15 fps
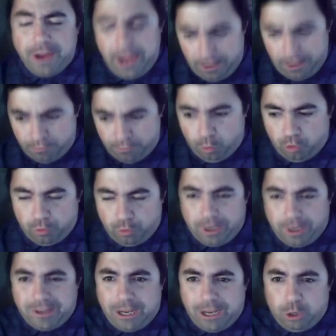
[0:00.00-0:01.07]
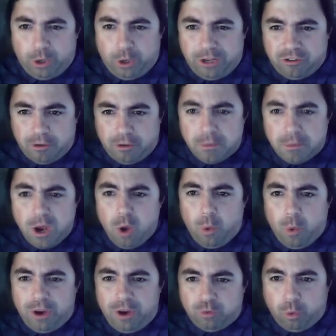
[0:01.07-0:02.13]
And of course, we're going to take a look at some
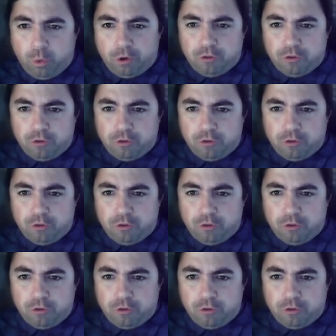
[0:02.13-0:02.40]
wastewater